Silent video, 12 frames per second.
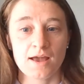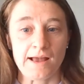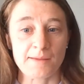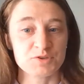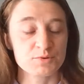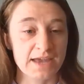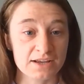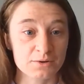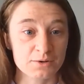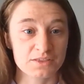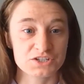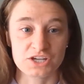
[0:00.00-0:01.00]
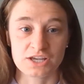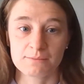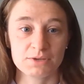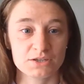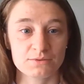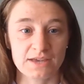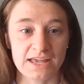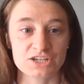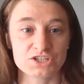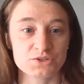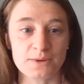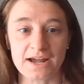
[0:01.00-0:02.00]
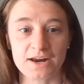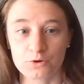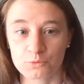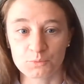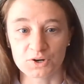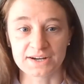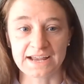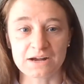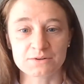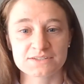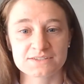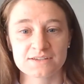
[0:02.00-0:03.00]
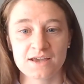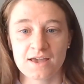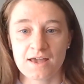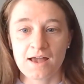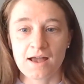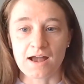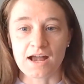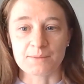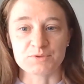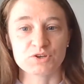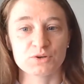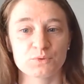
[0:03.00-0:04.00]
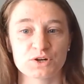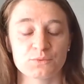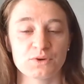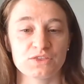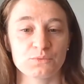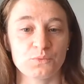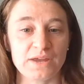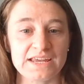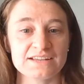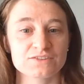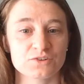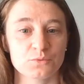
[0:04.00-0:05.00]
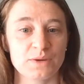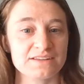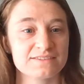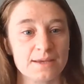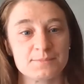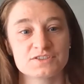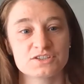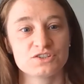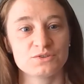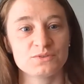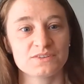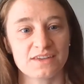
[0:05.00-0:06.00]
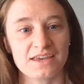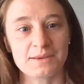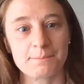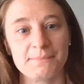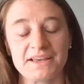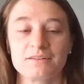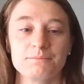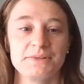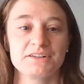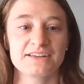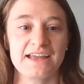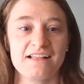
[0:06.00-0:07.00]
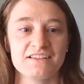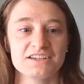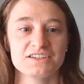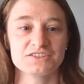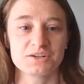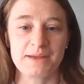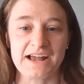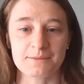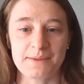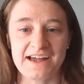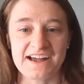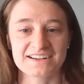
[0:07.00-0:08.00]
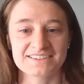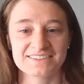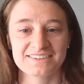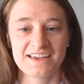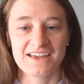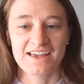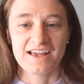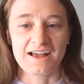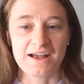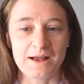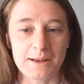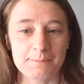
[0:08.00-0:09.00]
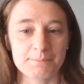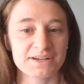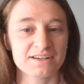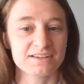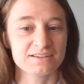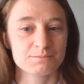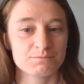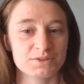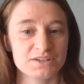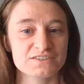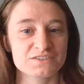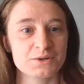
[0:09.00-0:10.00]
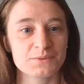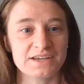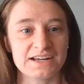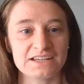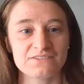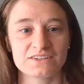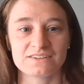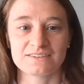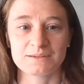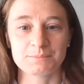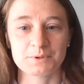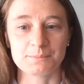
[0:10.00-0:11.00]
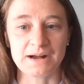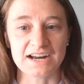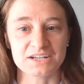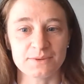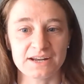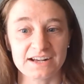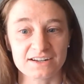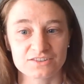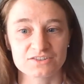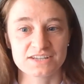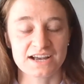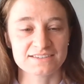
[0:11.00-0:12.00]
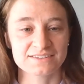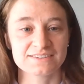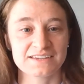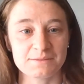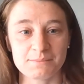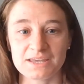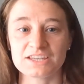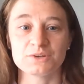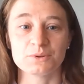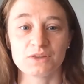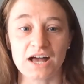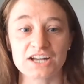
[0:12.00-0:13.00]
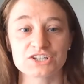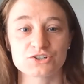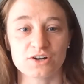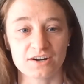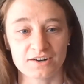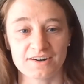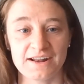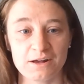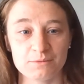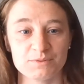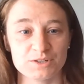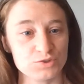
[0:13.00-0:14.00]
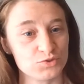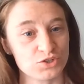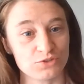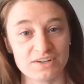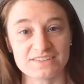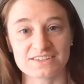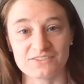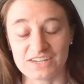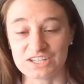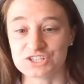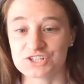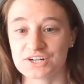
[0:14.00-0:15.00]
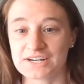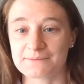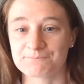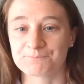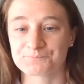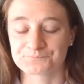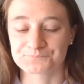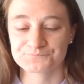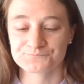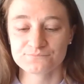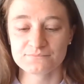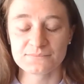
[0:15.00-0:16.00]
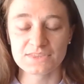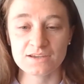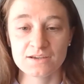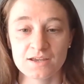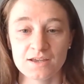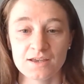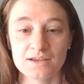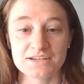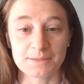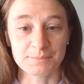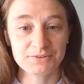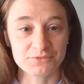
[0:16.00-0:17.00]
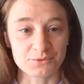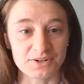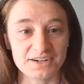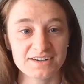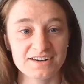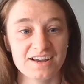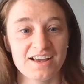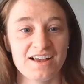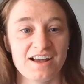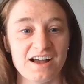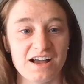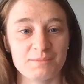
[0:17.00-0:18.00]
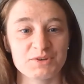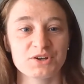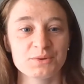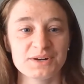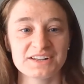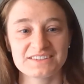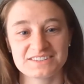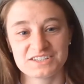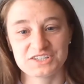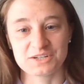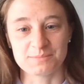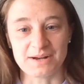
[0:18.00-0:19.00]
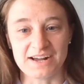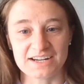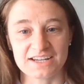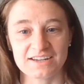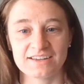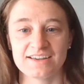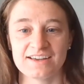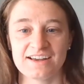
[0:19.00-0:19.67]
You can go to the gym, but you can do at-home workouts. You can work with weights or weight substitutes like milk gallons or backpacks. But please note that even simple body weight exercises can make you a lot stronger and help reduce your risk of injury. Number 4, you're going to want to listen to your body.